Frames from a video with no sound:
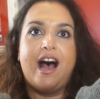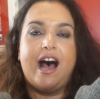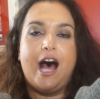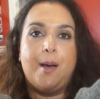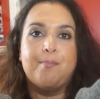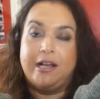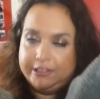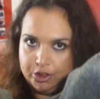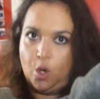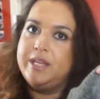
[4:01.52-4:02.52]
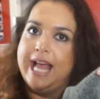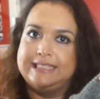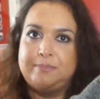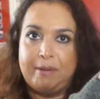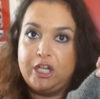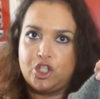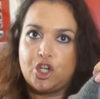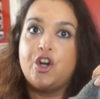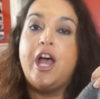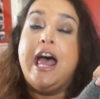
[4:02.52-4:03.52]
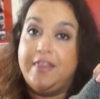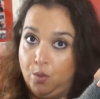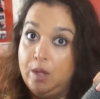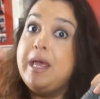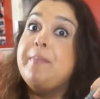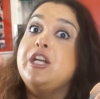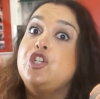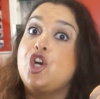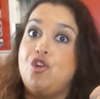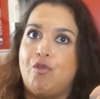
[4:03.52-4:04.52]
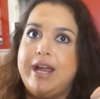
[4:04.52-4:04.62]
Um, so yes, picture, there will be a picture